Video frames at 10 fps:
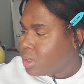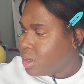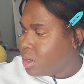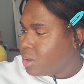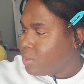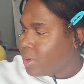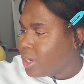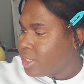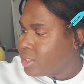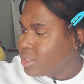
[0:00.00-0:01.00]
All
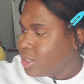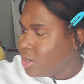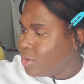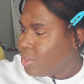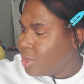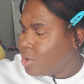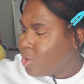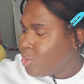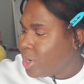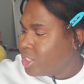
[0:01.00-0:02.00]
right, so the
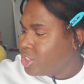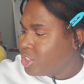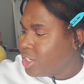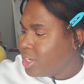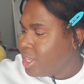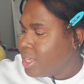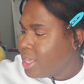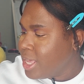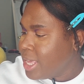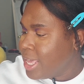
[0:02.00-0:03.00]
question
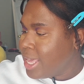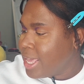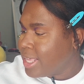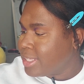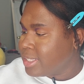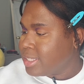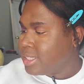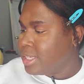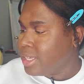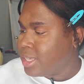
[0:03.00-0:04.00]
is,
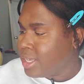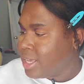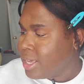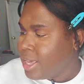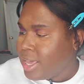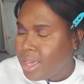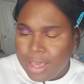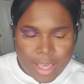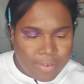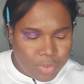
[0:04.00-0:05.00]

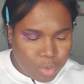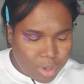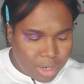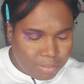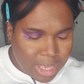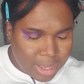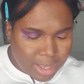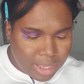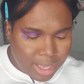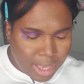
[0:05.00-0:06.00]
if you could make
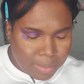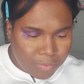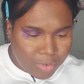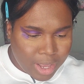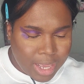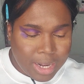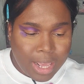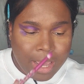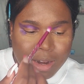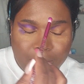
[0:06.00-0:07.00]
a game for any
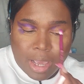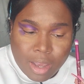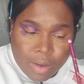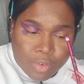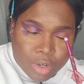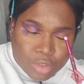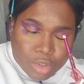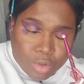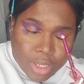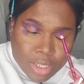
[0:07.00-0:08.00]
anime of your
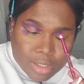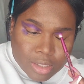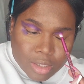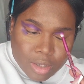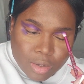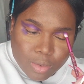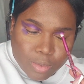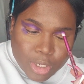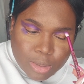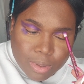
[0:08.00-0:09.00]
choice,
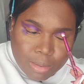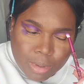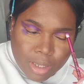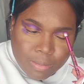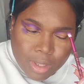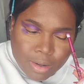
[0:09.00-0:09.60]
which would it be?